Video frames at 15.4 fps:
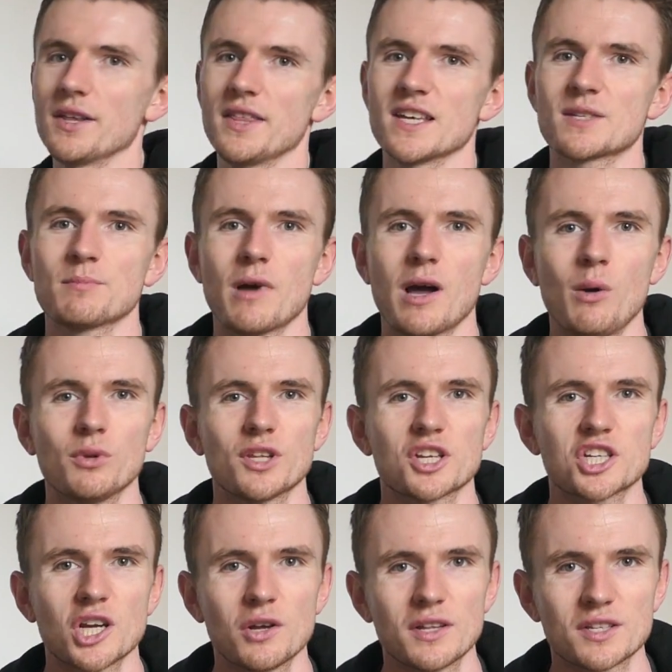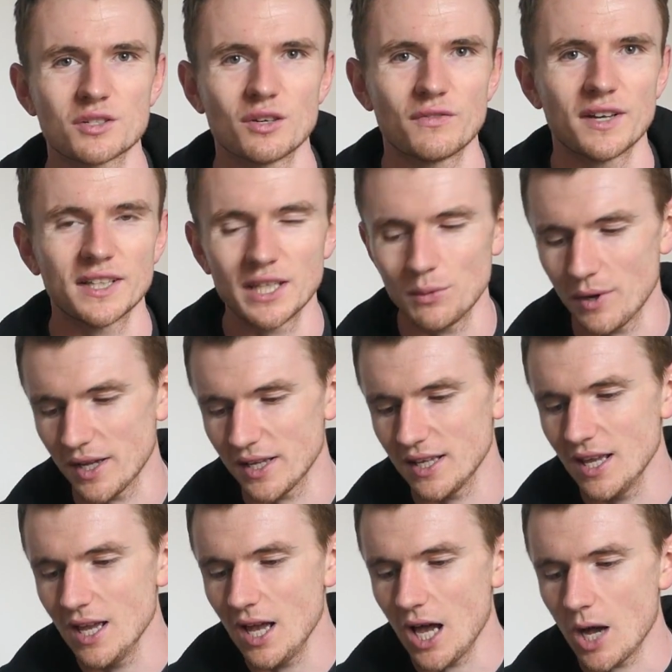buy this, but I want to show this off
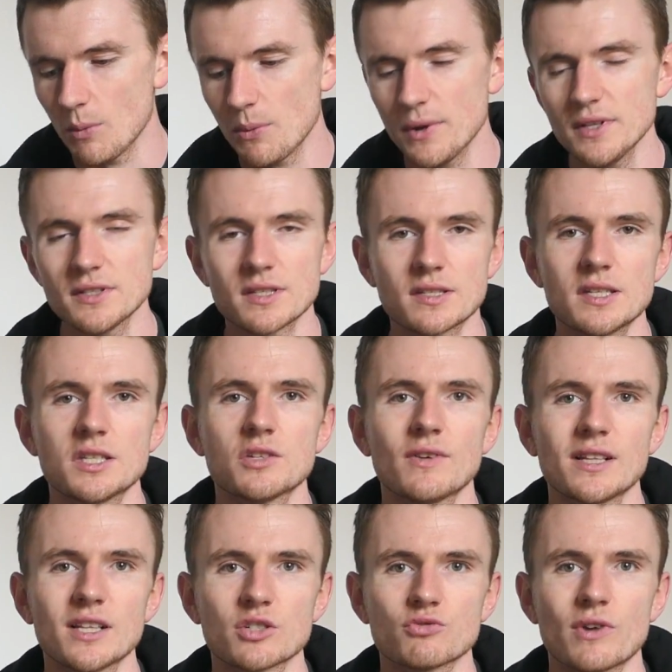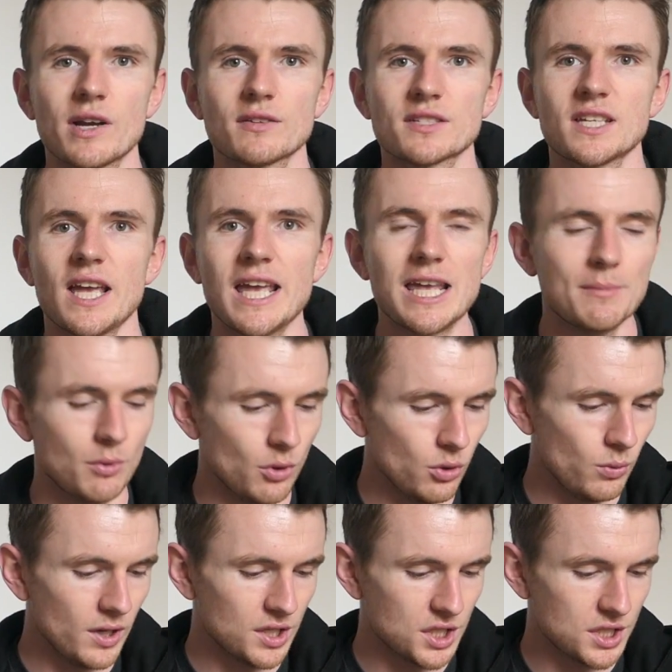anyway. We went to Cinderella's Round
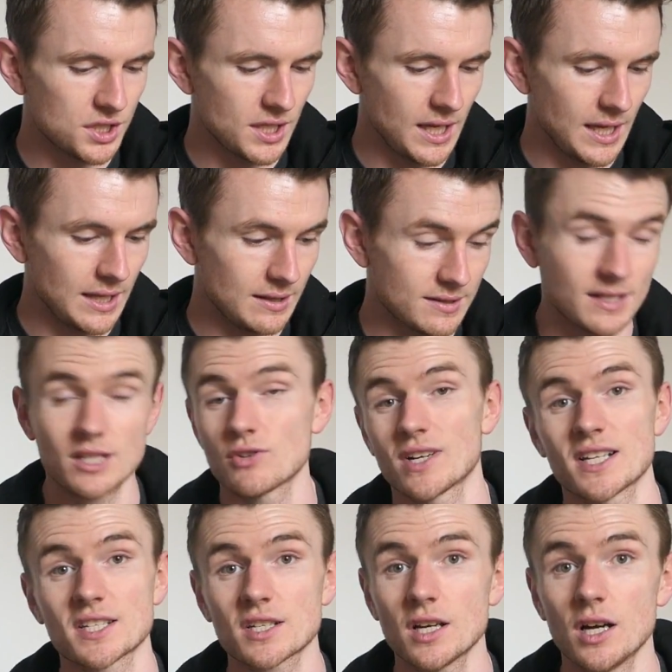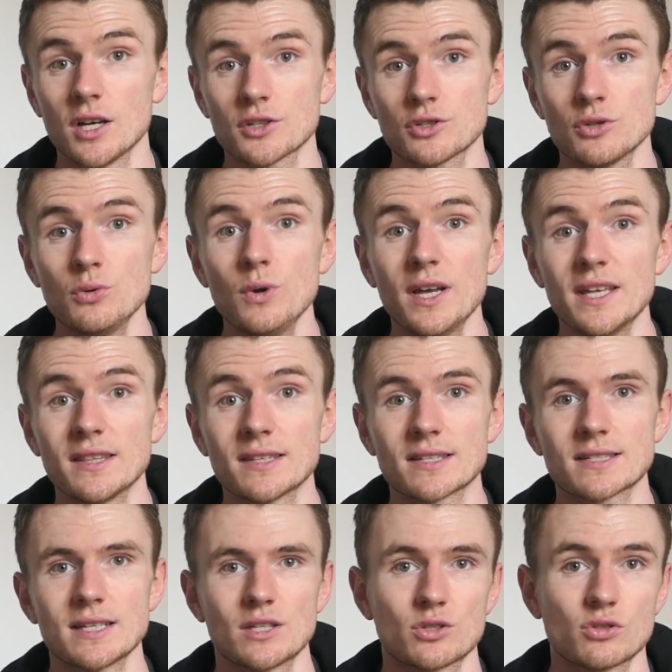Table, which is in Cinderella's castle in
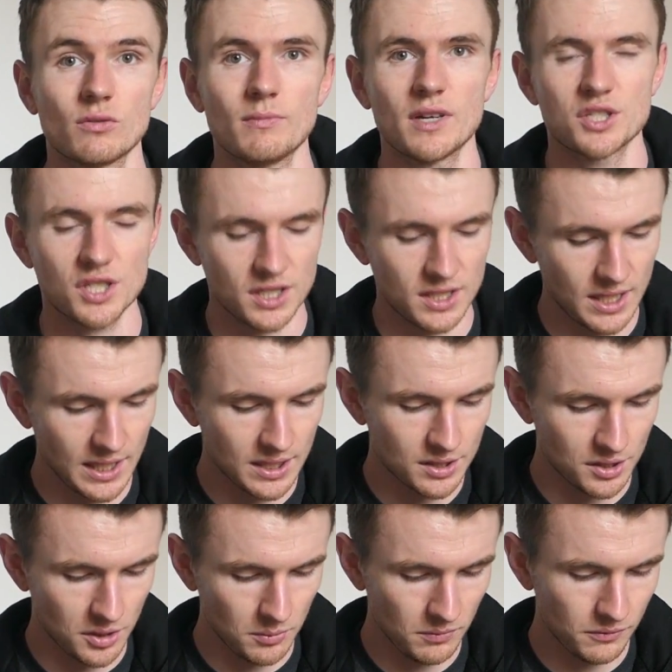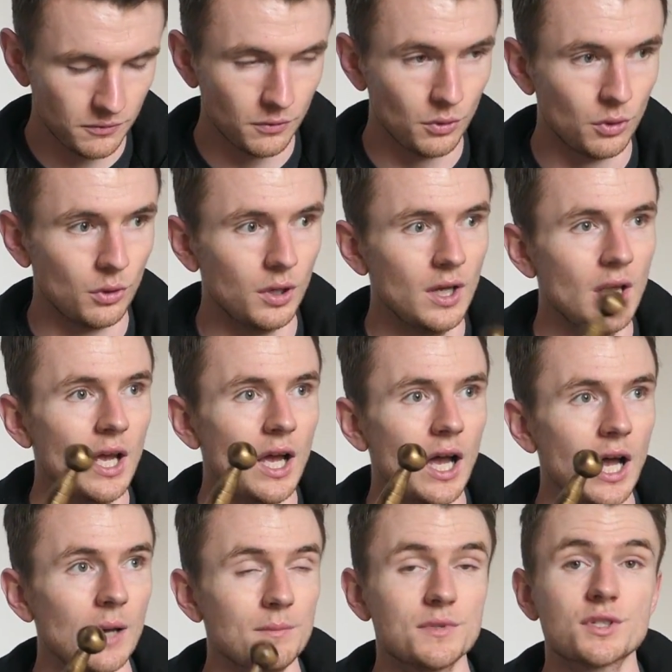the centre of Magic Kingdom for
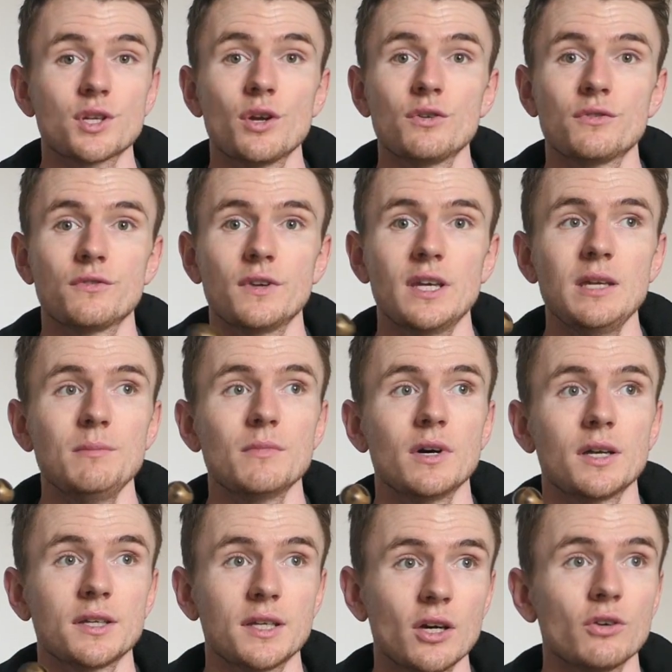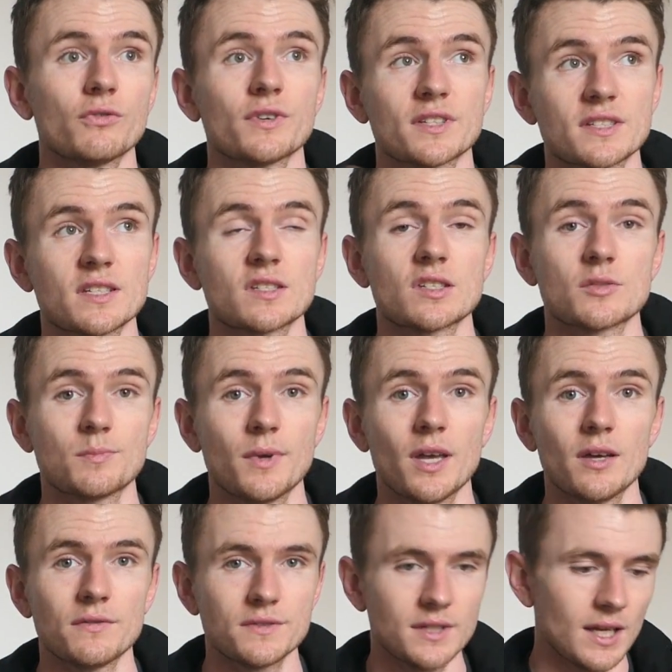Sophie, my girlfriend's sister's
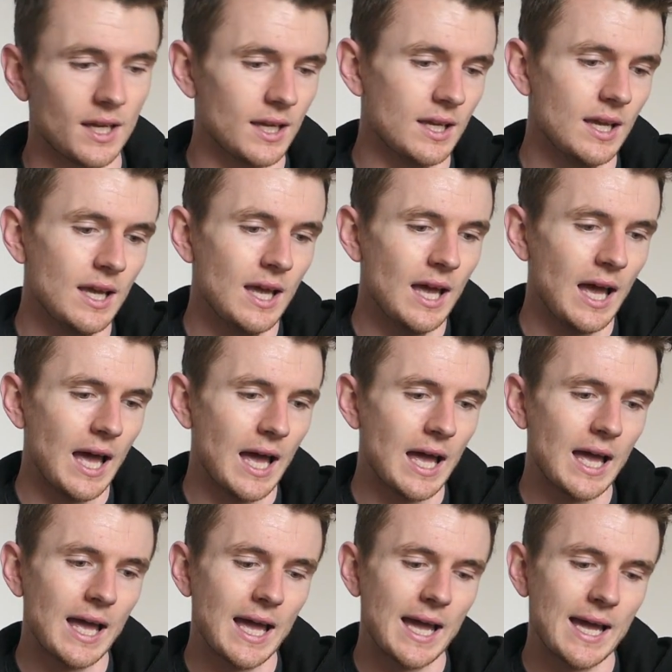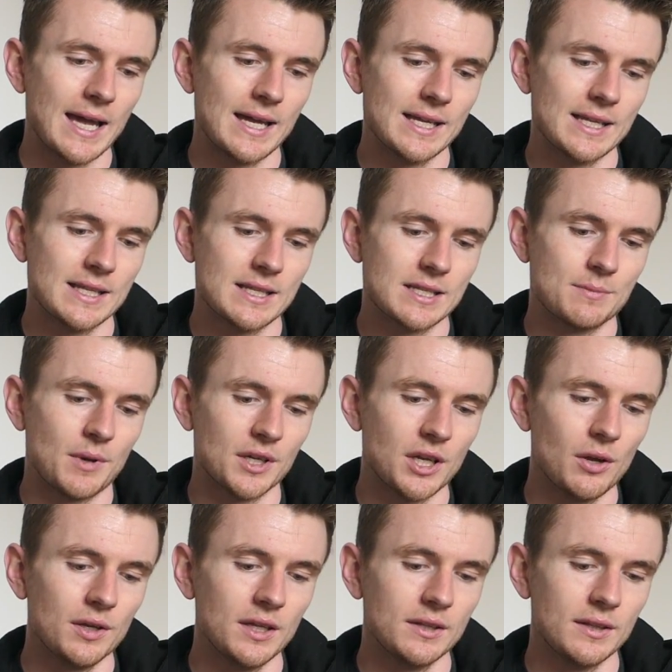birthday. And
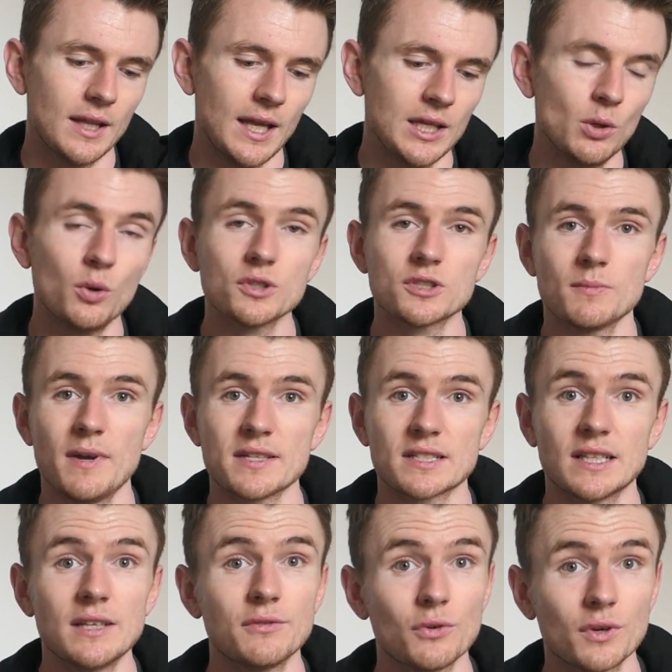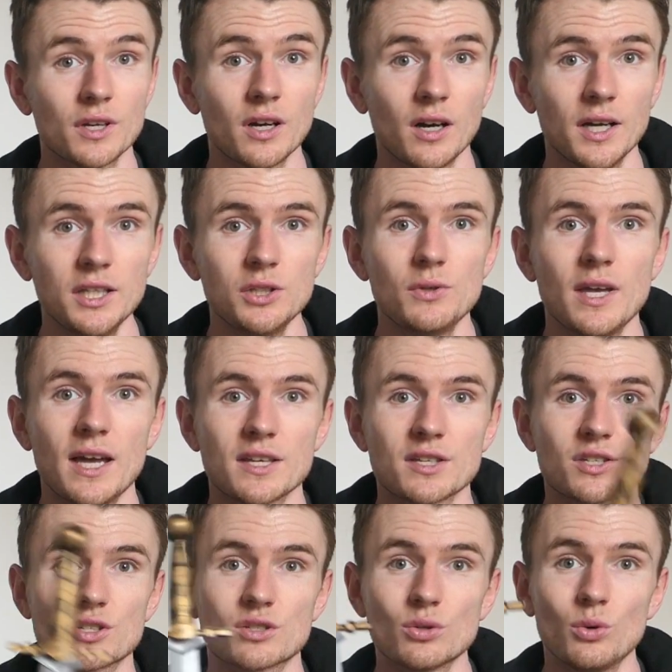by going in there, you automatically, if you're a guy, you
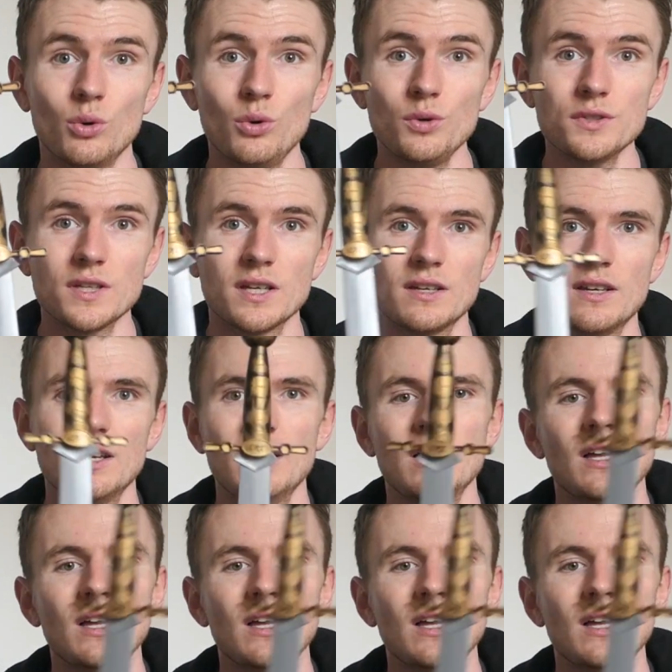get a sword,